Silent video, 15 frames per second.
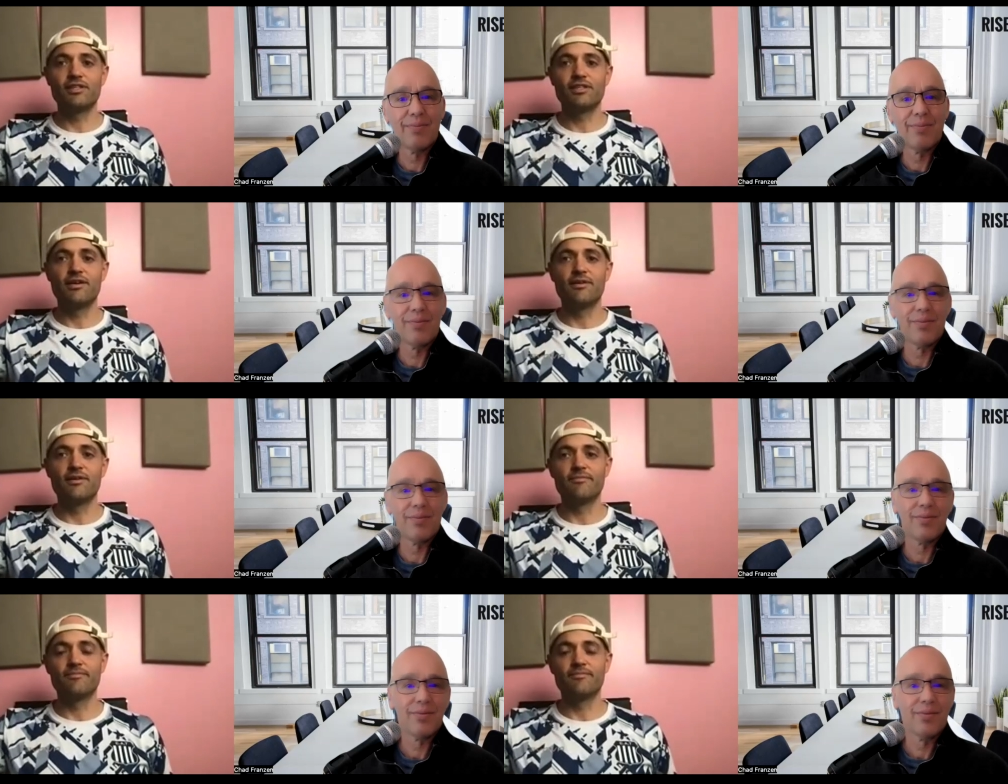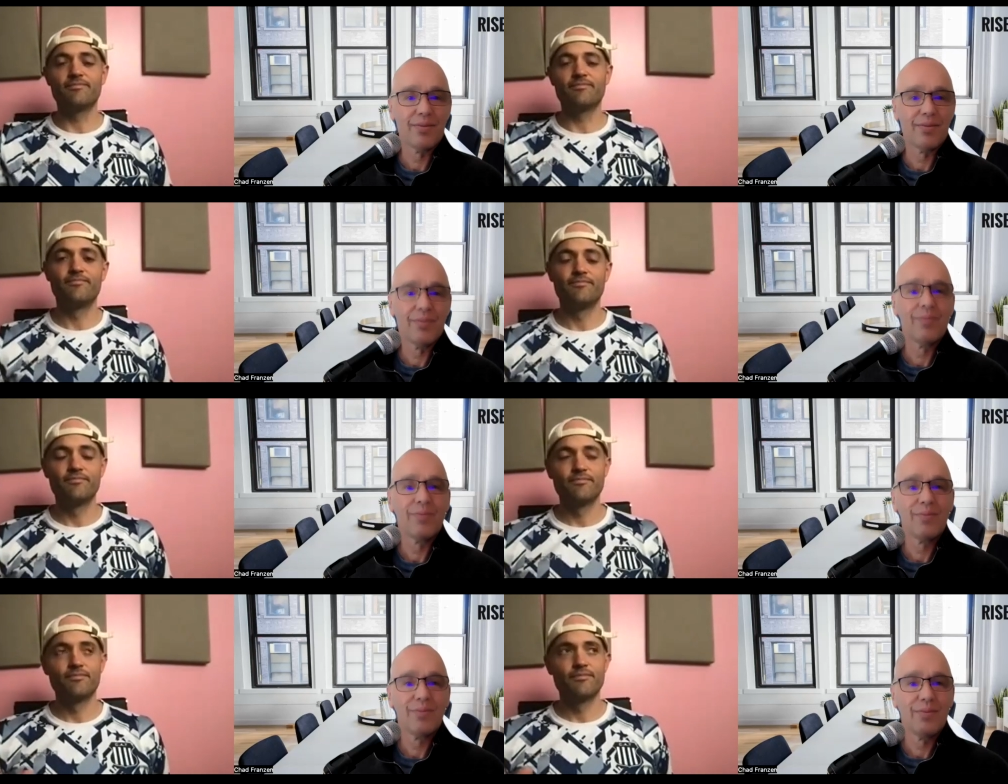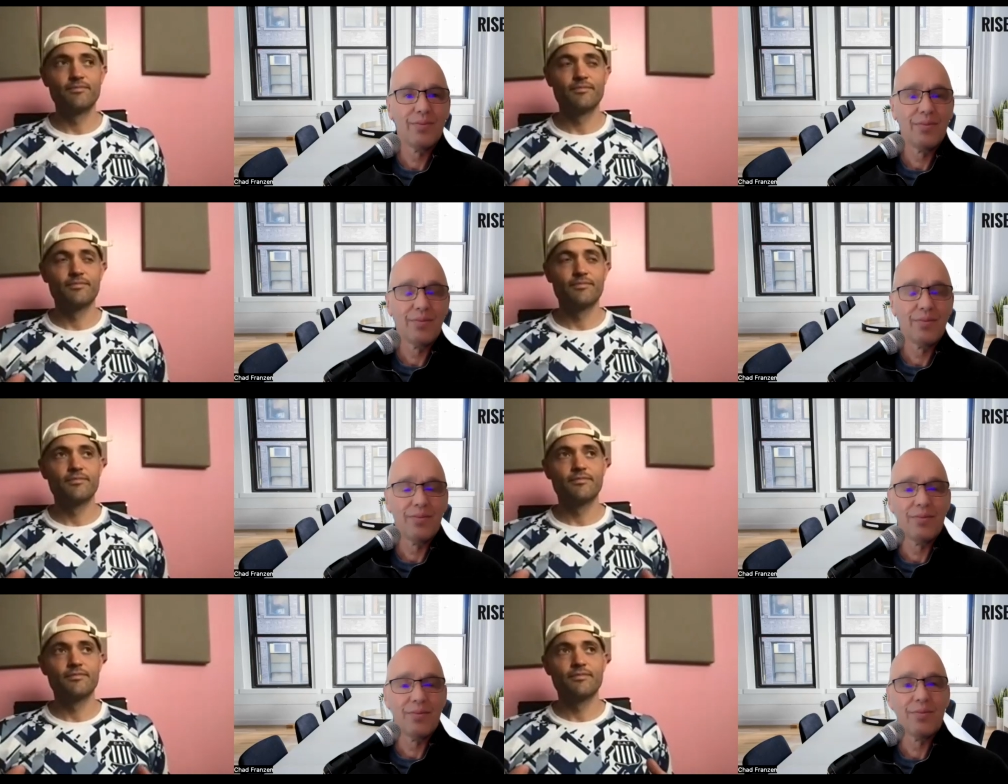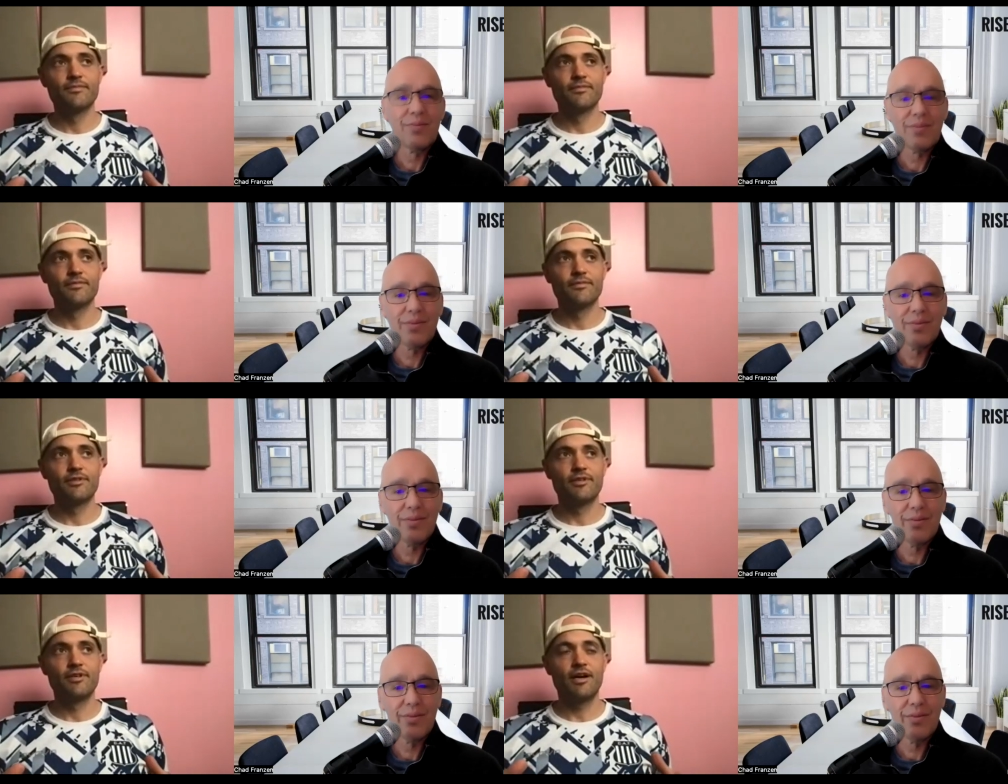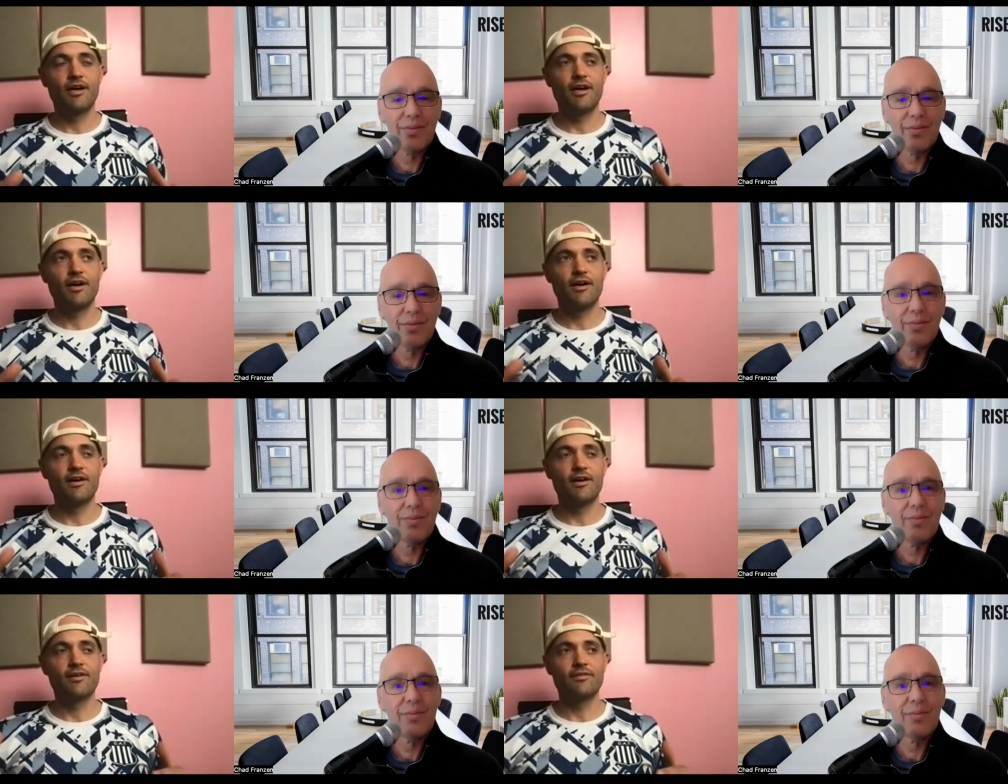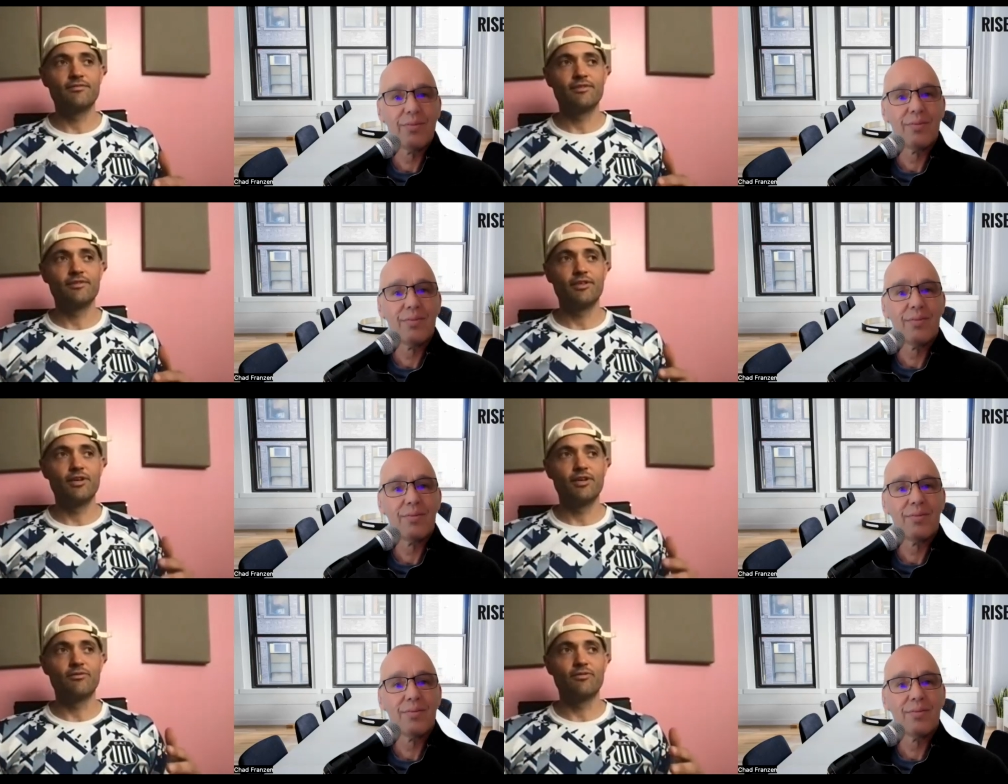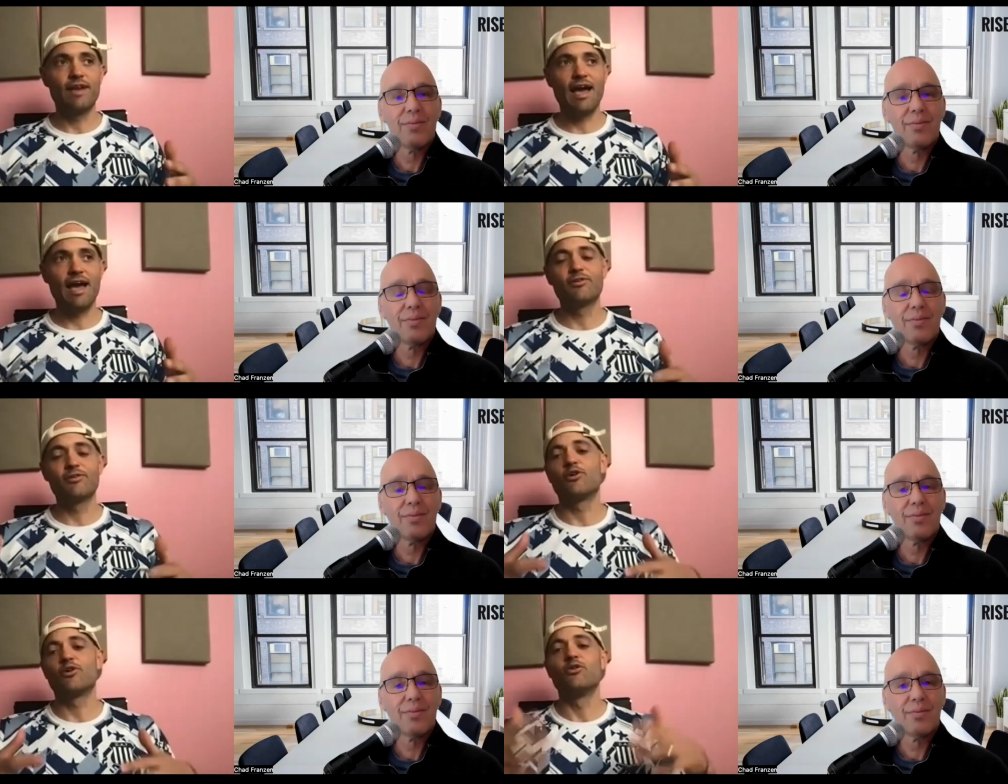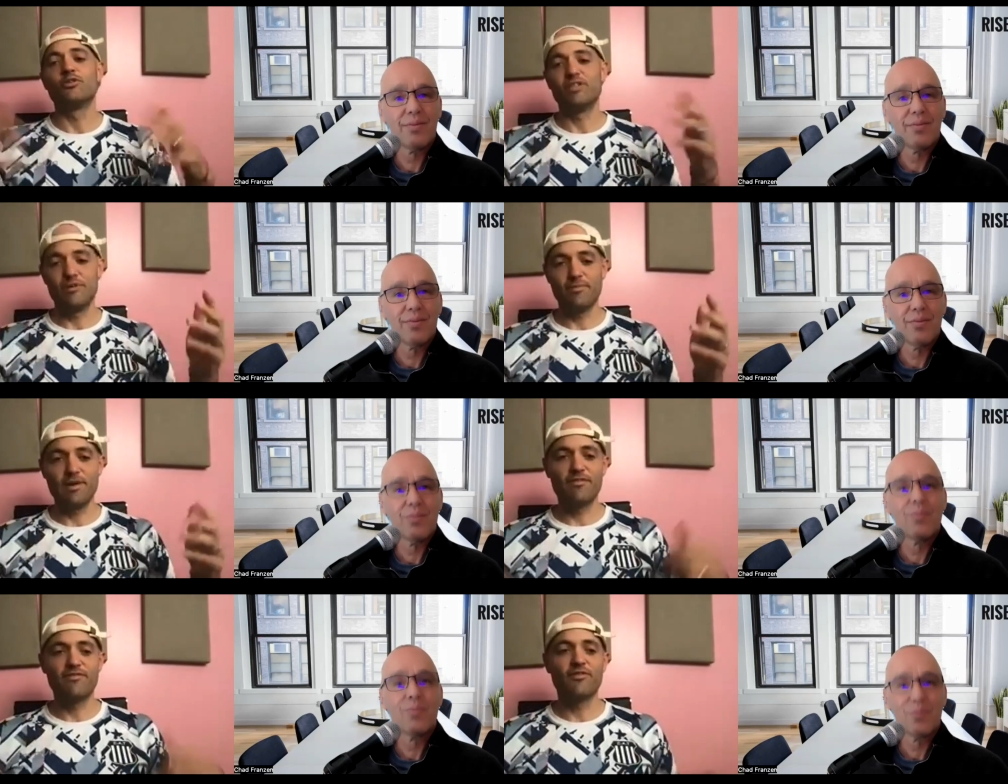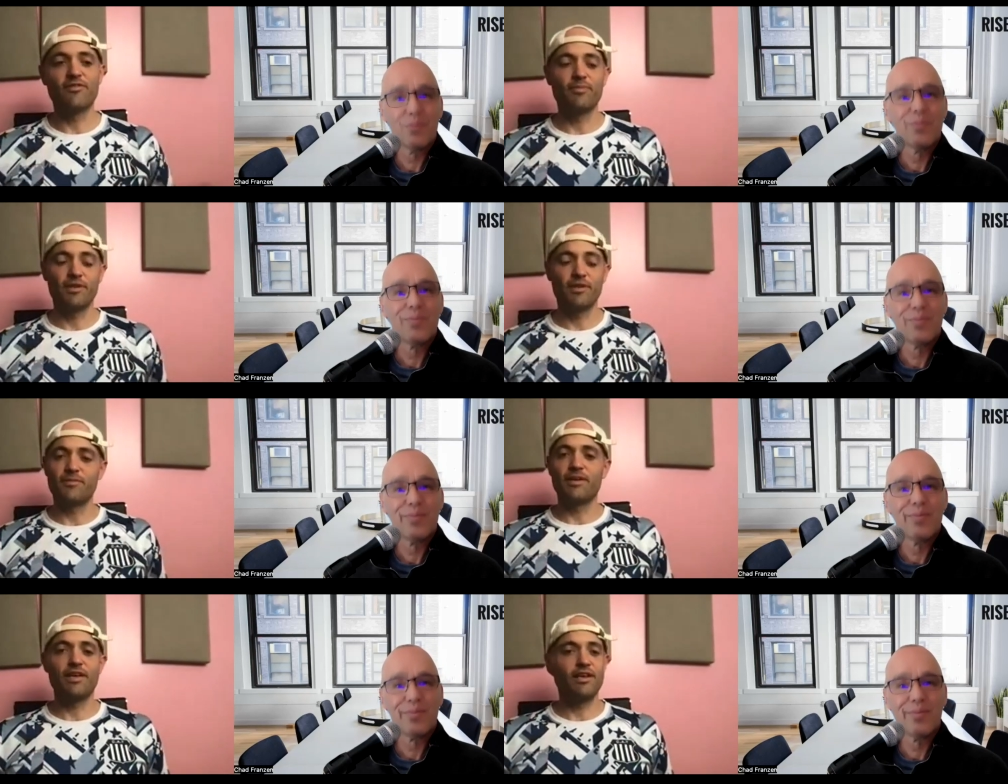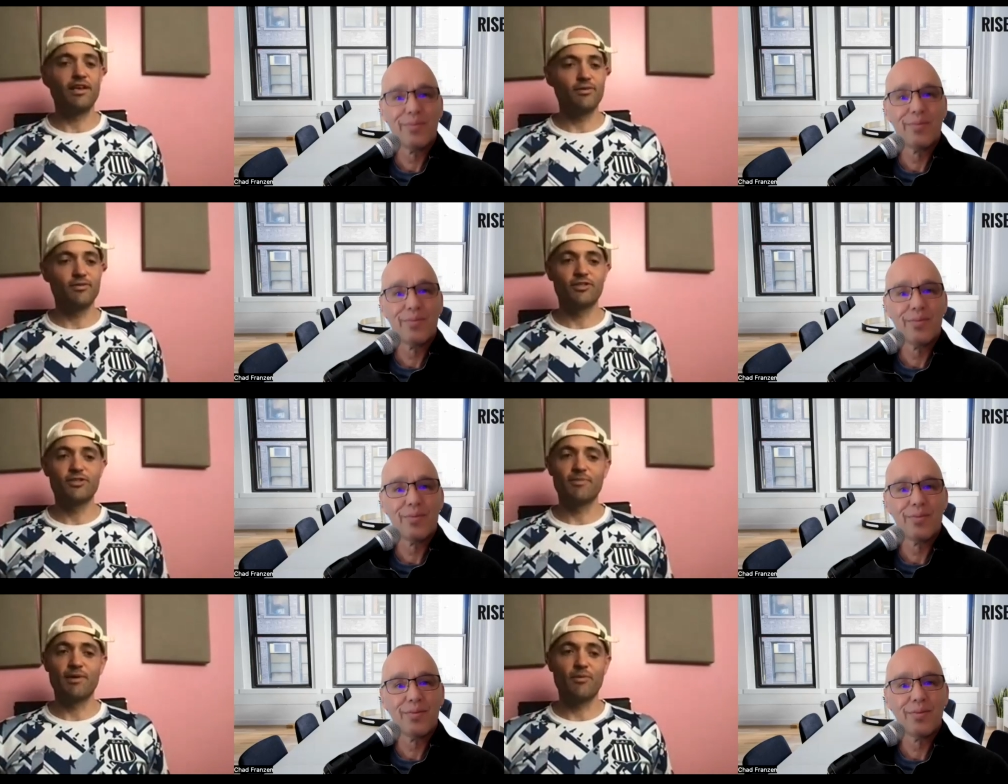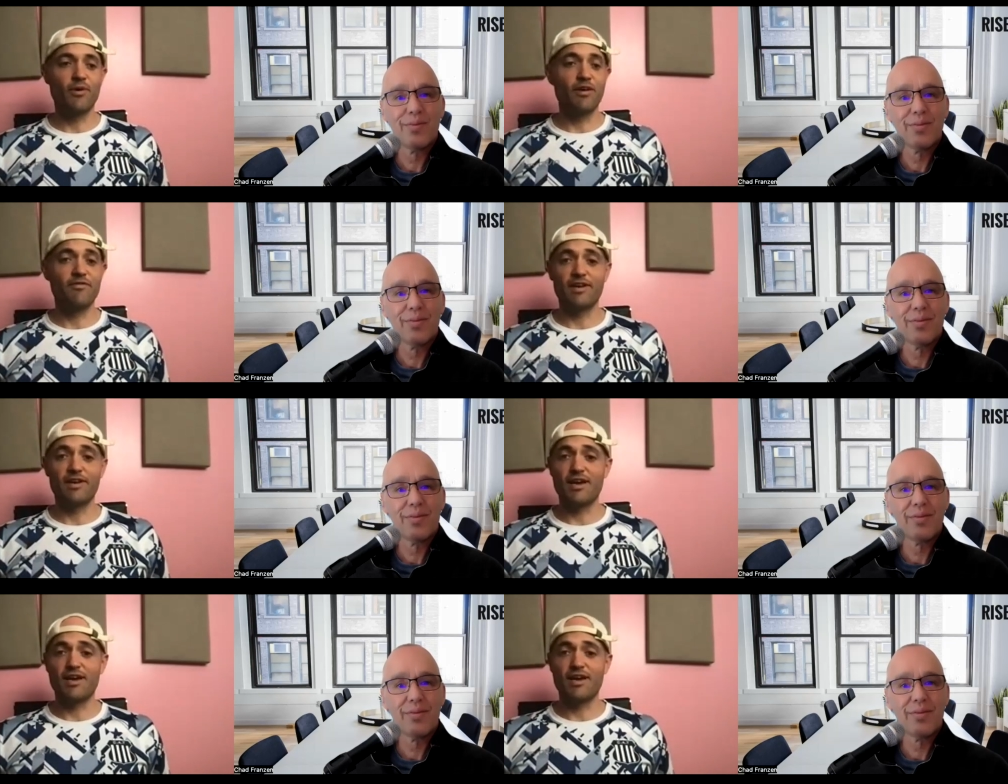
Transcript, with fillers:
Speaker 1: um uh you know now it's a whole team effort. But at the beginning it was just my wife and